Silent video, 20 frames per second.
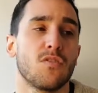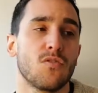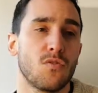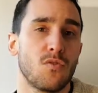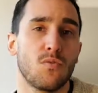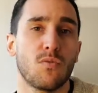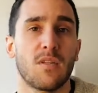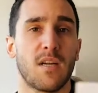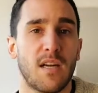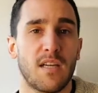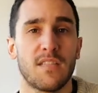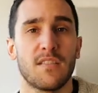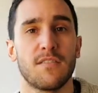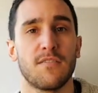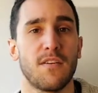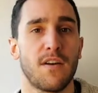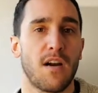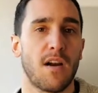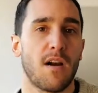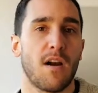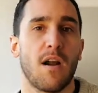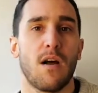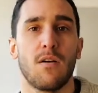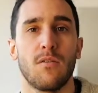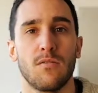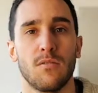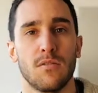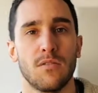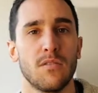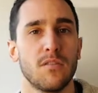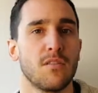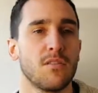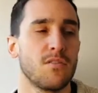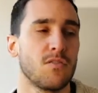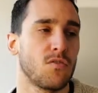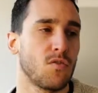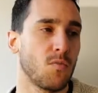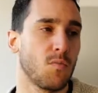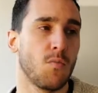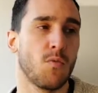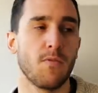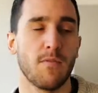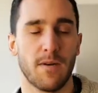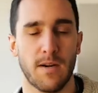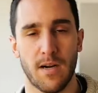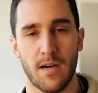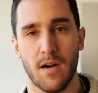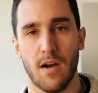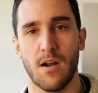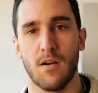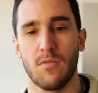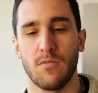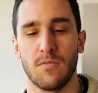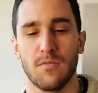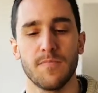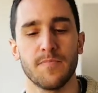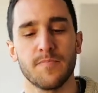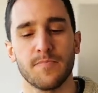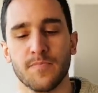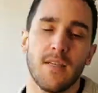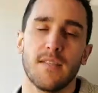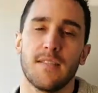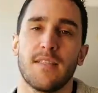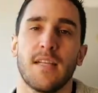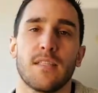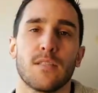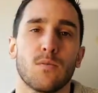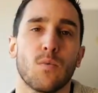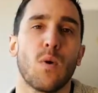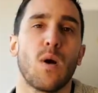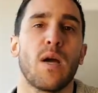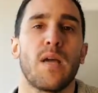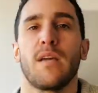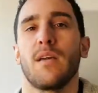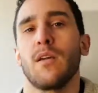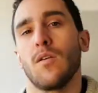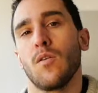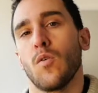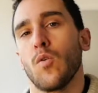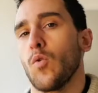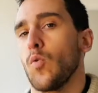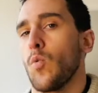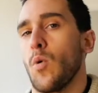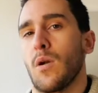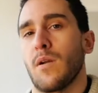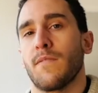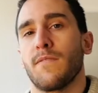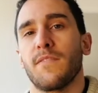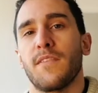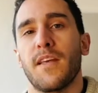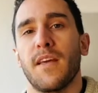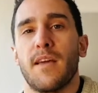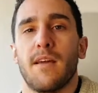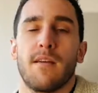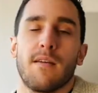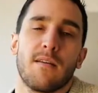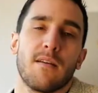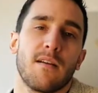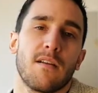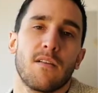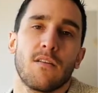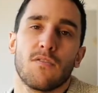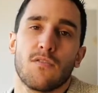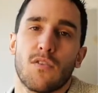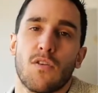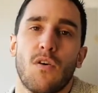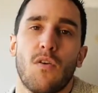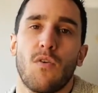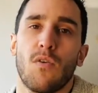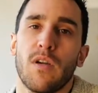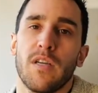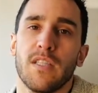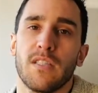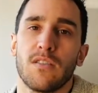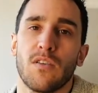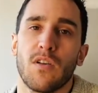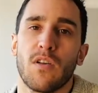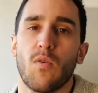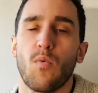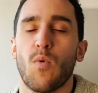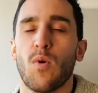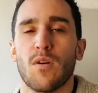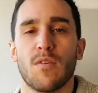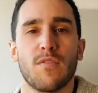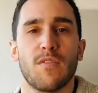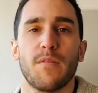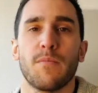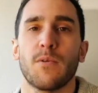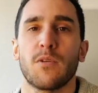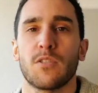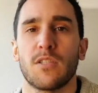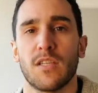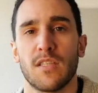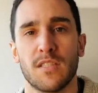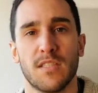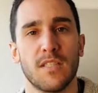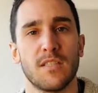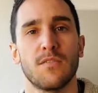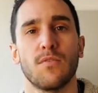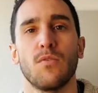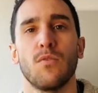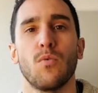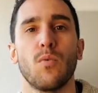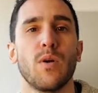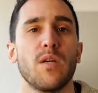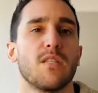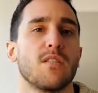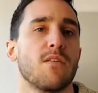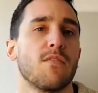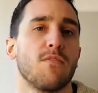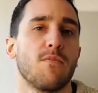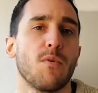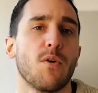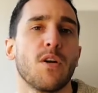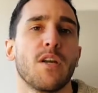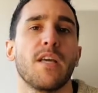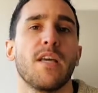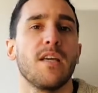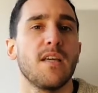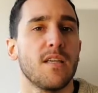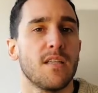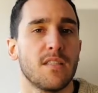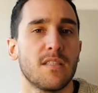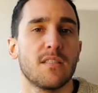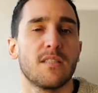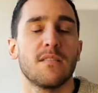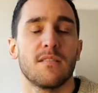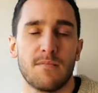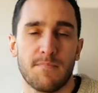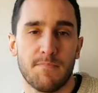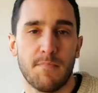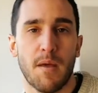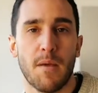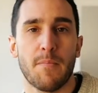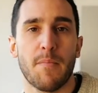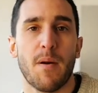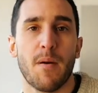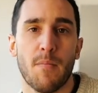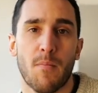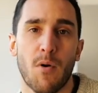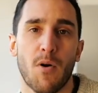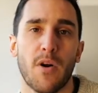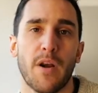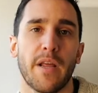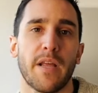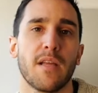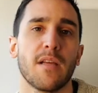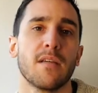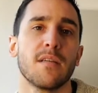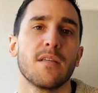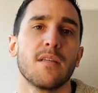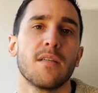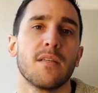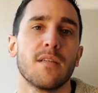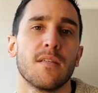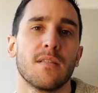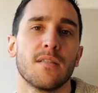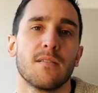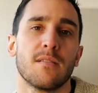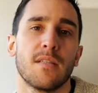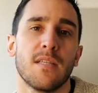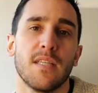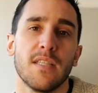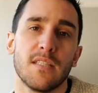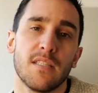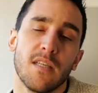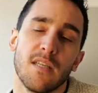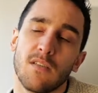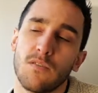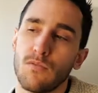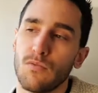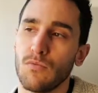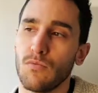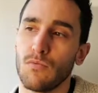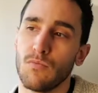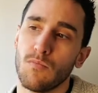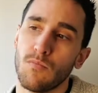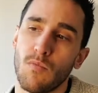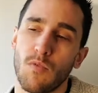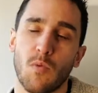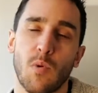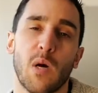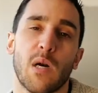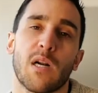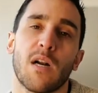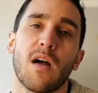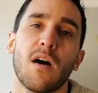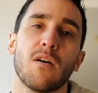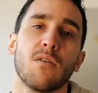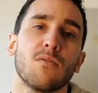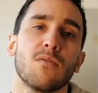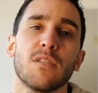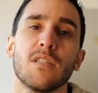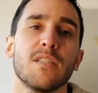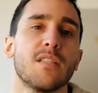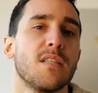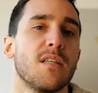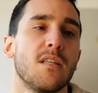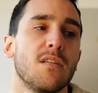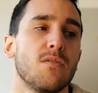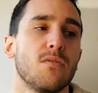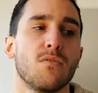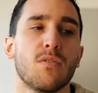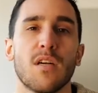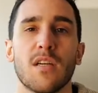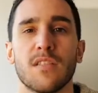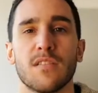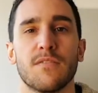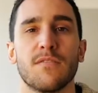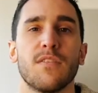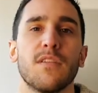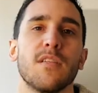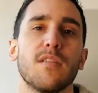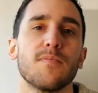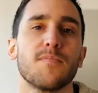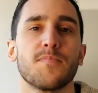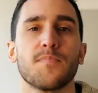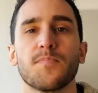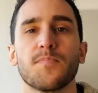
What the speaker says: to transfer around, to move around. That's why throughout history, one of the most successful ways of money is paper money. Easily to move around, easily to transfer.